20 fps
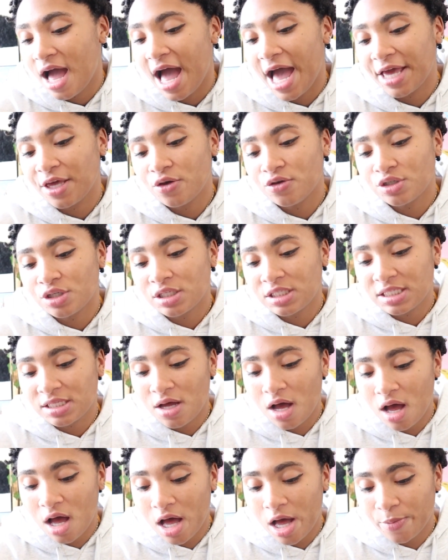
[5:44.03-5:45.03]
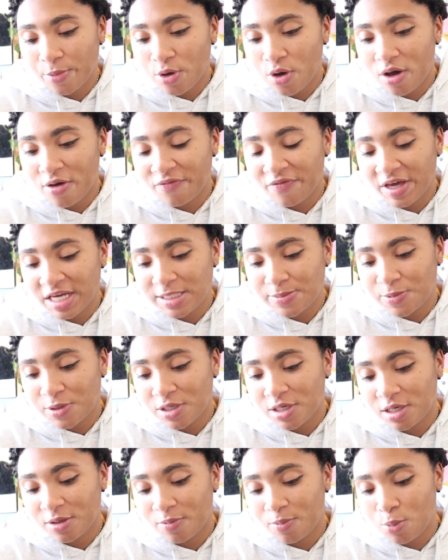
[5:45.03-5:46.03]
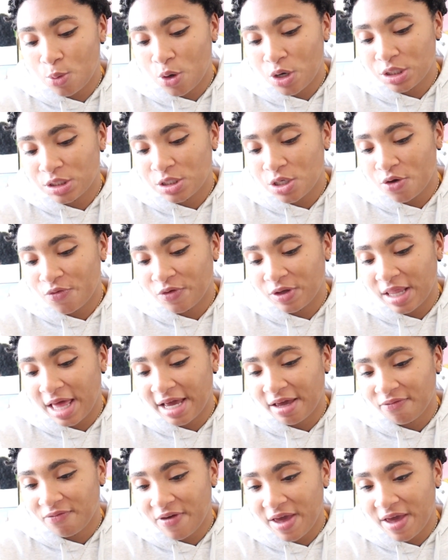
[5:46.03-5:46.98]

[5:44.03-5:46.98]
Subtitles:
I usually go on Facebook more so for like